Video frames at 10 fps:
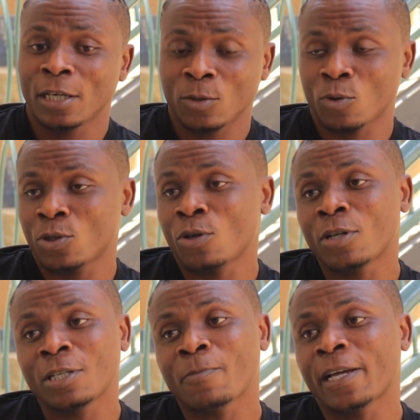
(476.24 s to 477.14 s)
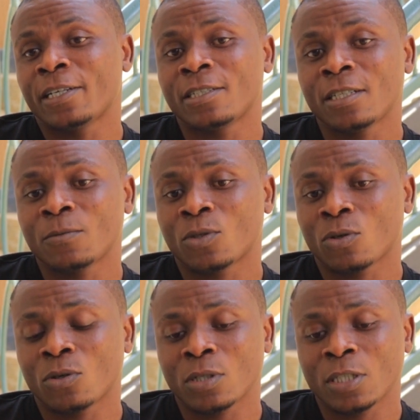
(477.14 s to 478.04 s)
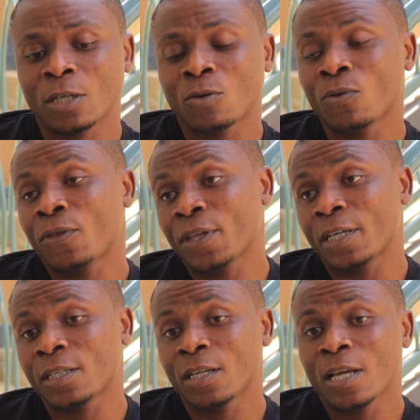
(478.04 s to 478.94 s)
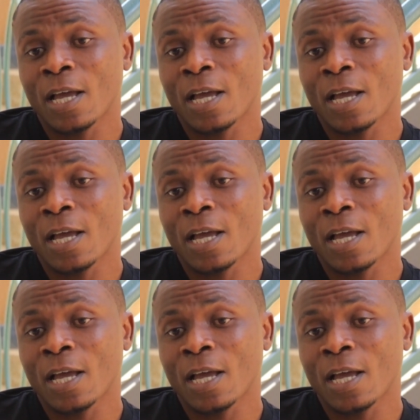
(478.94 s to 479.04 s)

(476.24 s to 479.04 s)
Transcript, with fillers: It was done in my regime, so it's a good thing.